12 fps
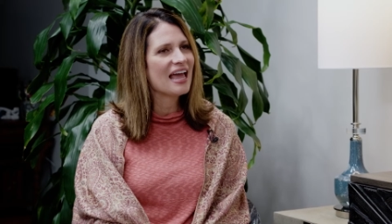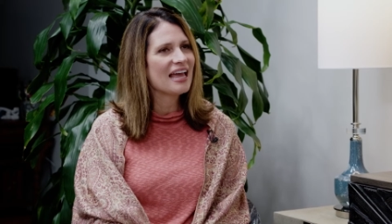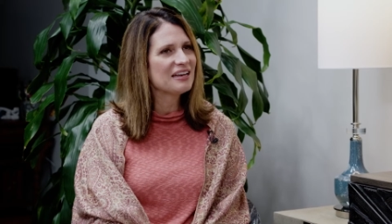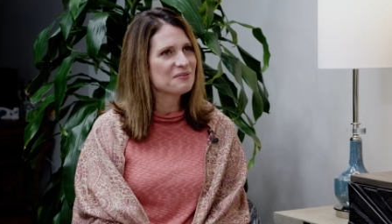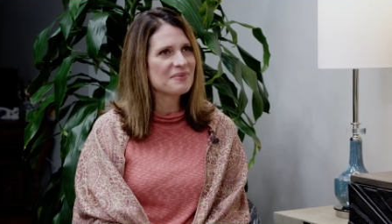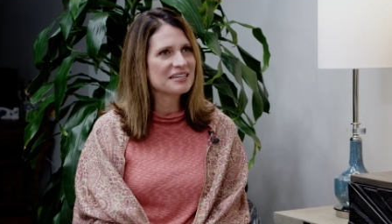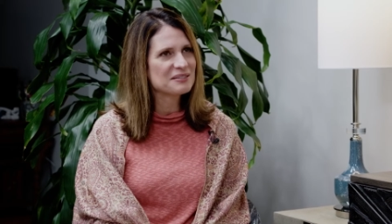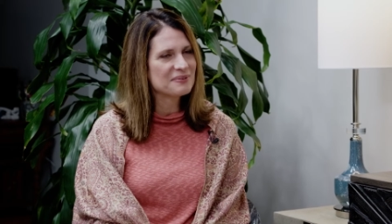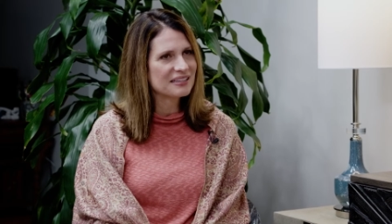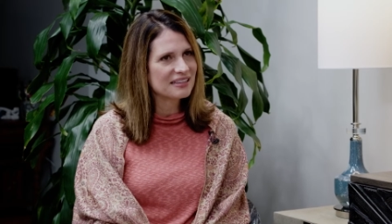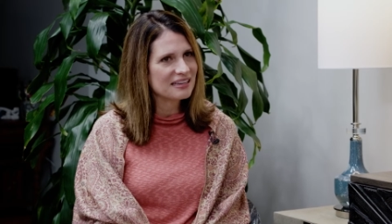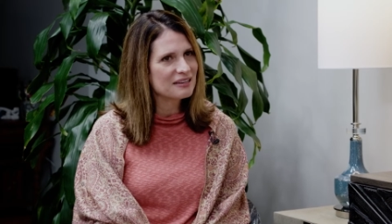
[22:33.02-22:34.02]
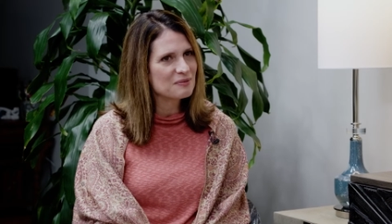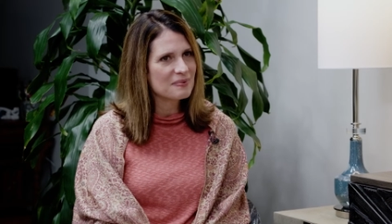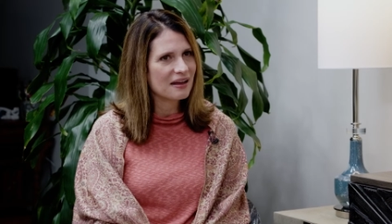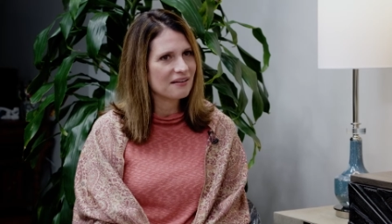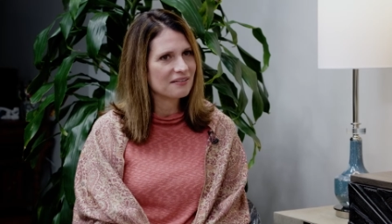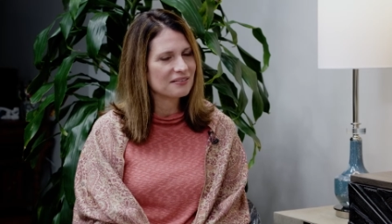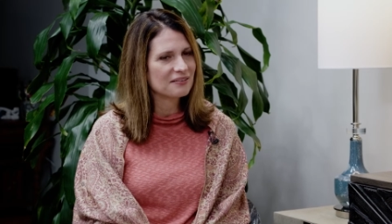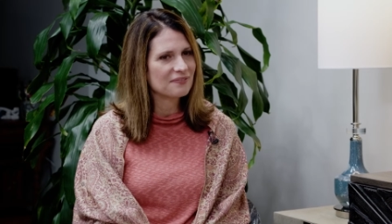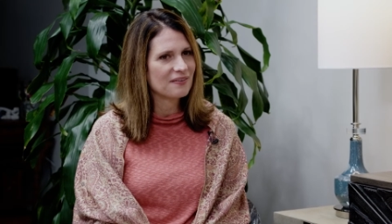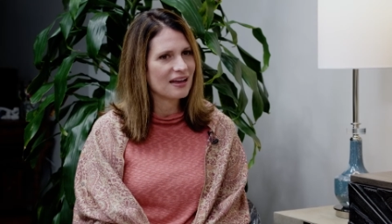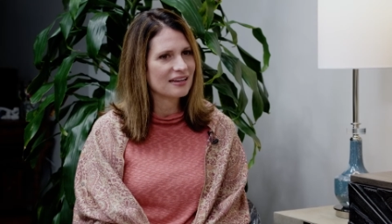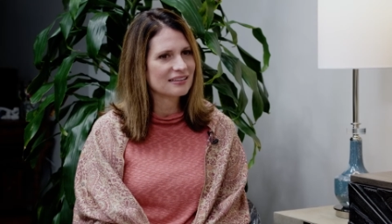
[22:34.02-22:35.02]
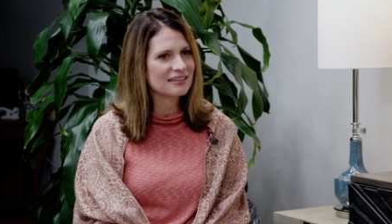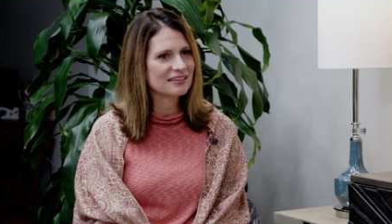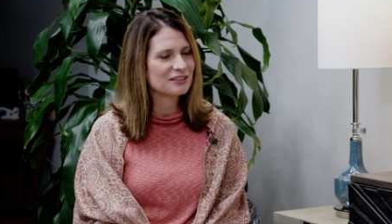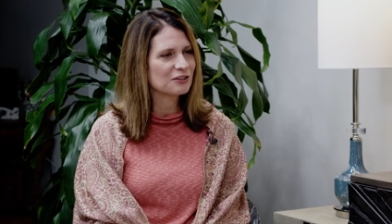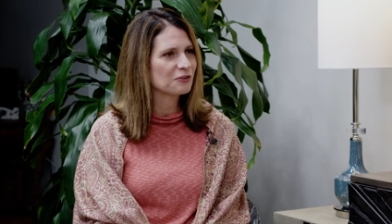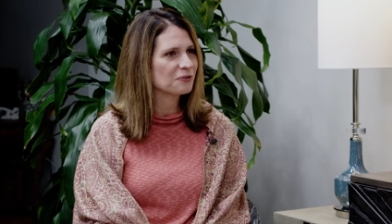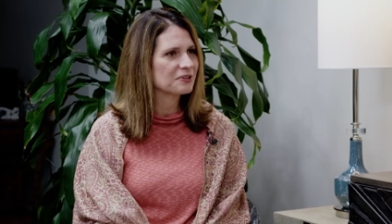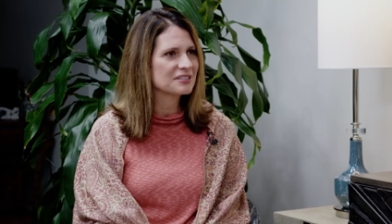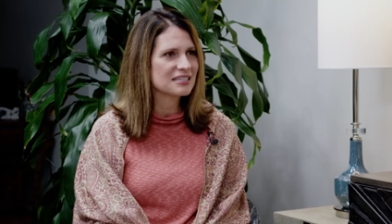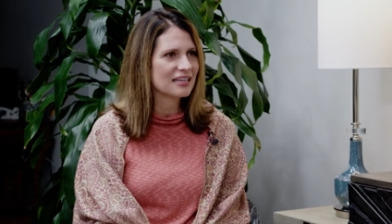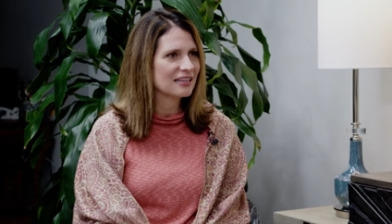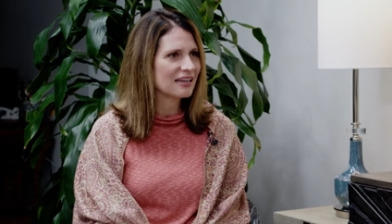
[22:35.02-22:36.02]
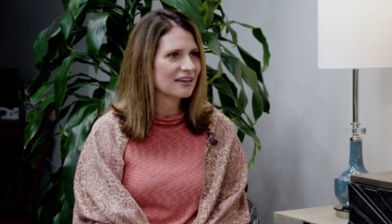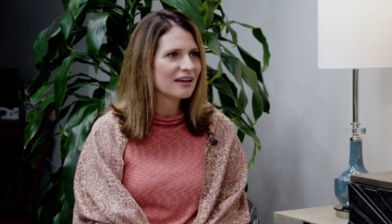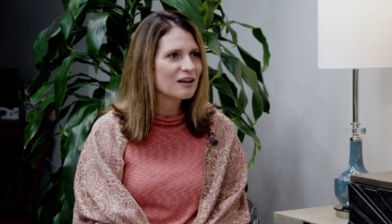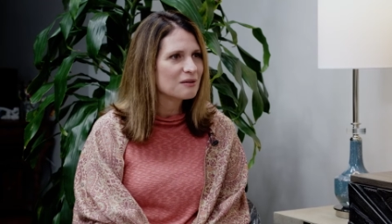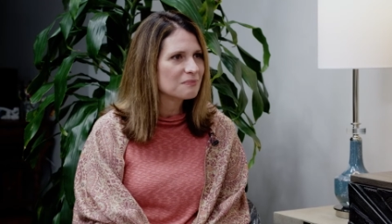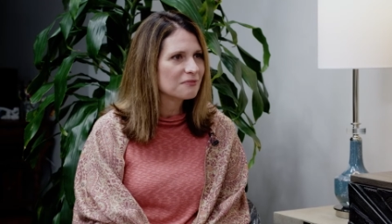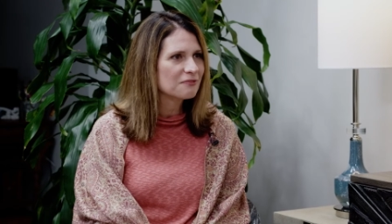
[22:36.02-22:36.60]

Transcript: and it makes me think about the fact that the Lord set that up